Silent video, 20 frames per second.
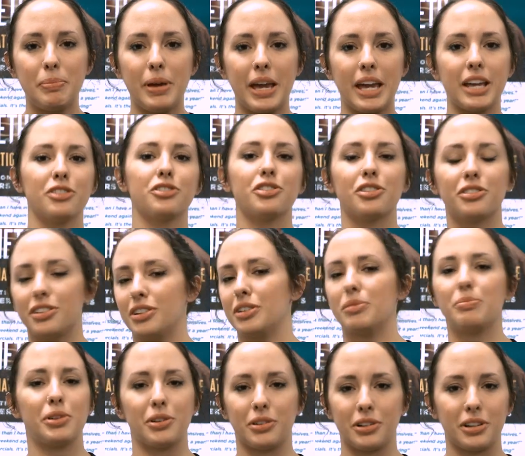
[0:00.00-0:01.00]
pain turned
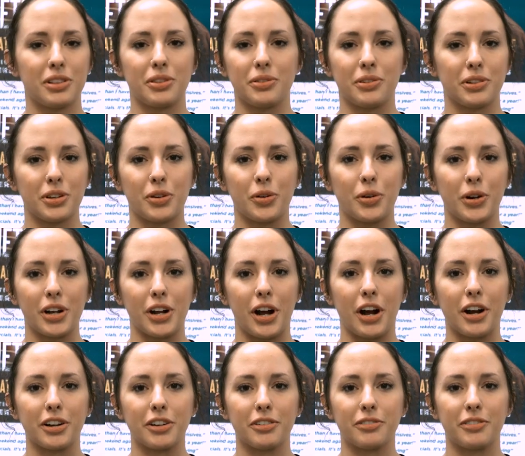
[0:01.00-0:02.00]
into beauty through the
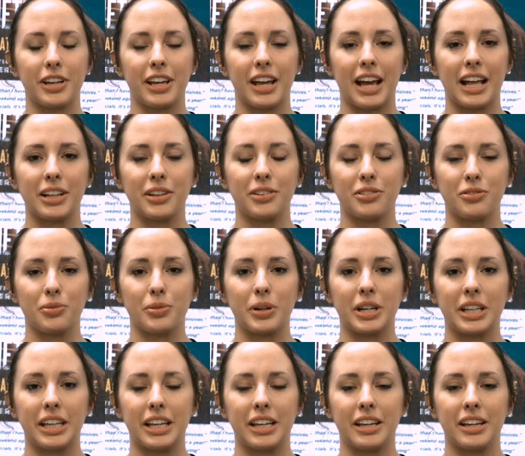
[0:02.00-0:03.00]
choreography, and it
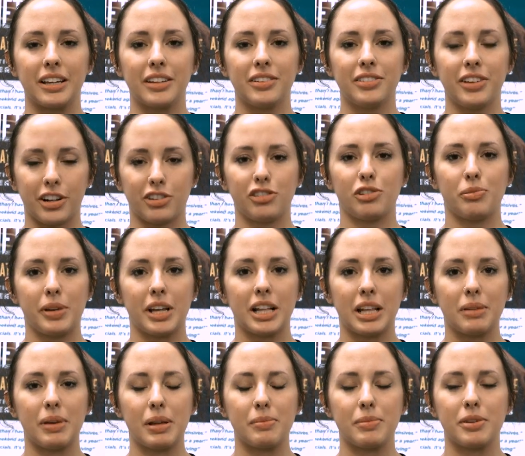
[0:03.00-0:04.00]
really touched me
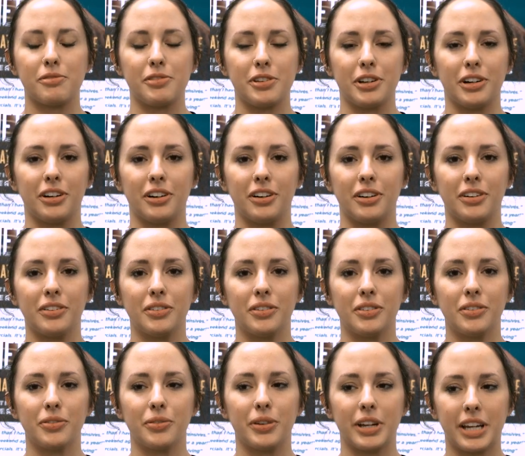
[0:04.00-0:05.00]
and it made me feel
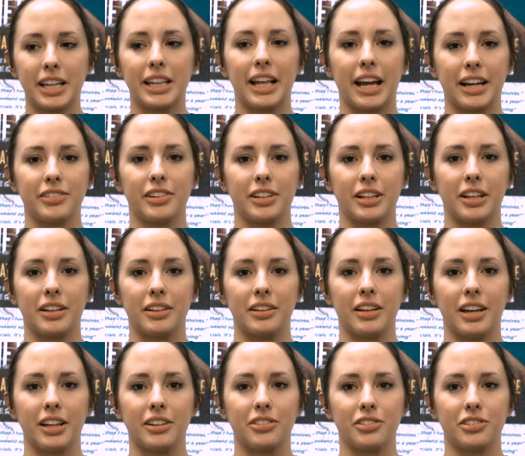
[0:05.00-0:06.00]
reconnected and
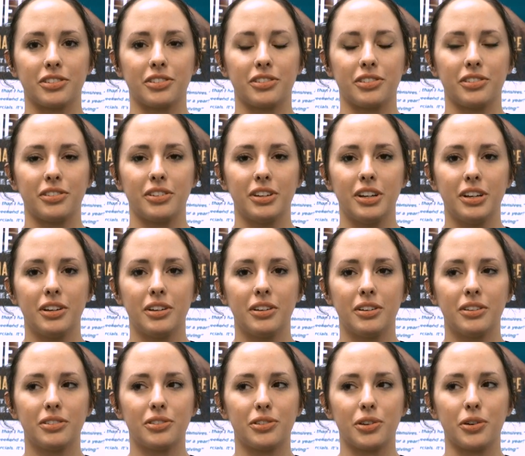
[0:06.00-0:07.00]
just
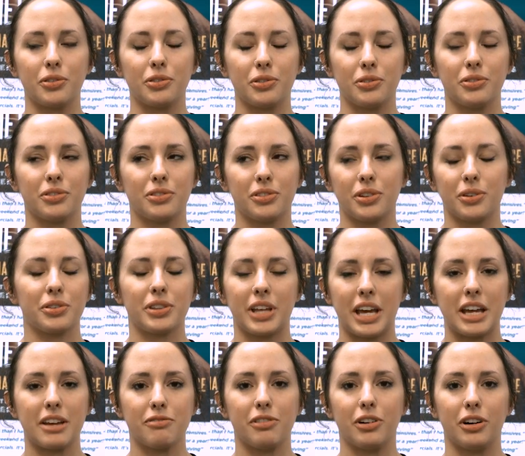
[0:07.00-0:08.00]
so
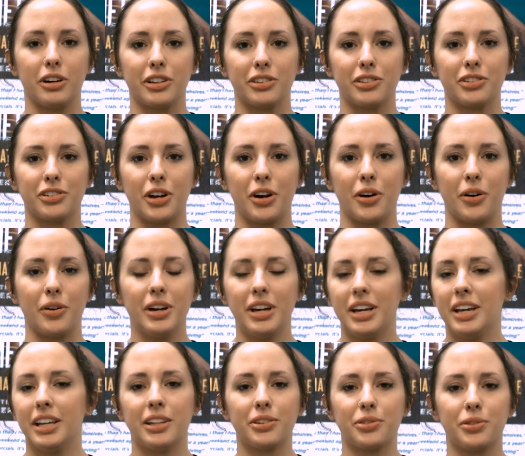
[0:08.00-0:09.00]
thankful. And so
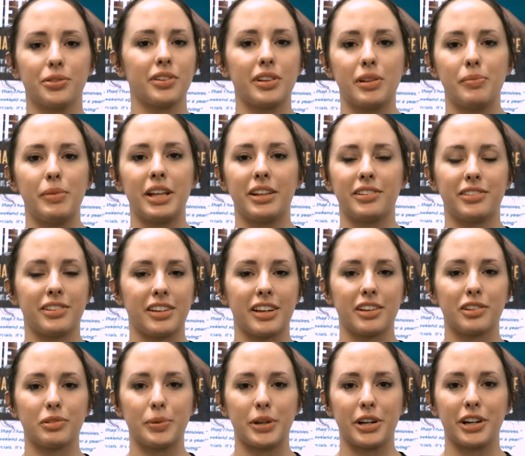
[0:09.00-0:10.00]
this was an
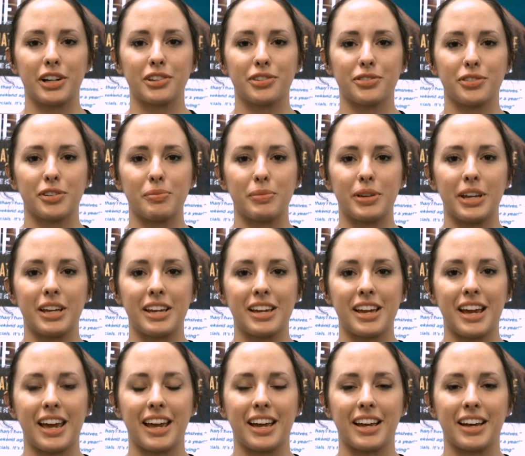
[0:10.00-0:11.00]
amazing experience for me,
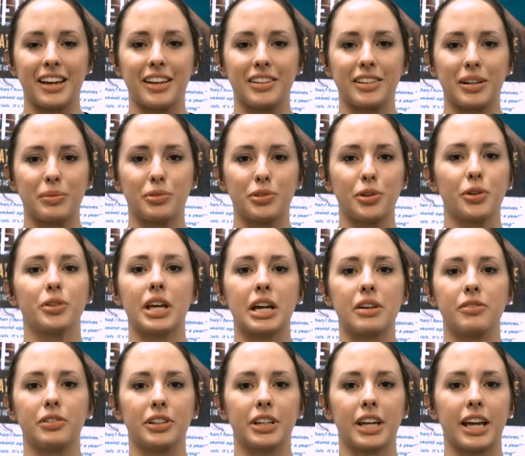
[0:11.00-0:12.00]
and I'm so
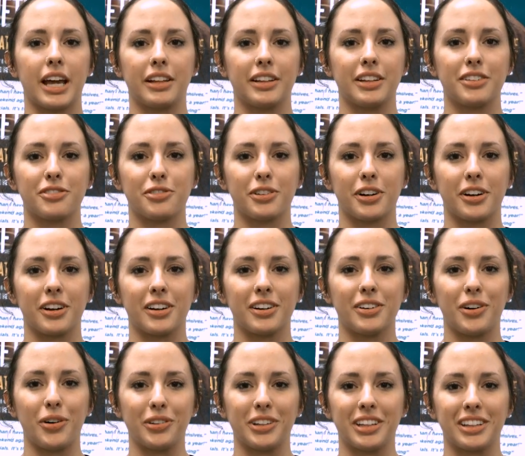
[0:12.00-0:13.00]
thankful to Galen
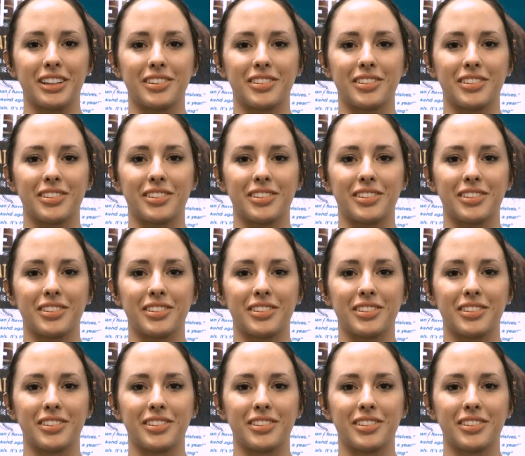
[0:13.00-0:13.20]
for holding